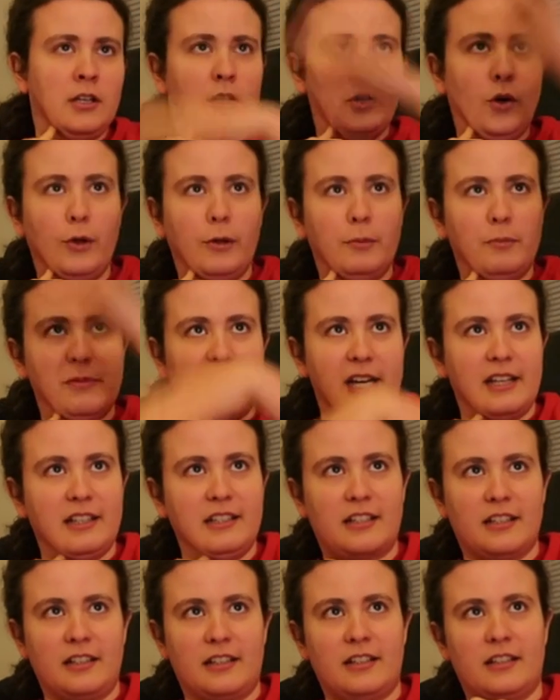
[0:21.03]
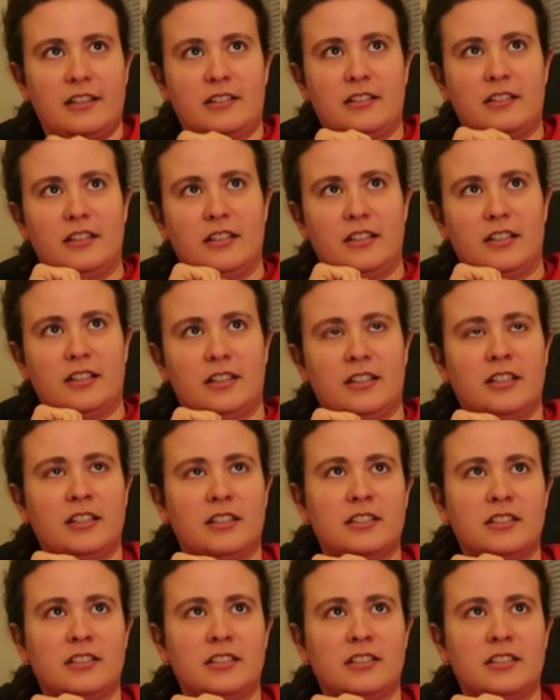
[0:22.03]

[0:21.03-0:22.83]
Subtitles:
going back to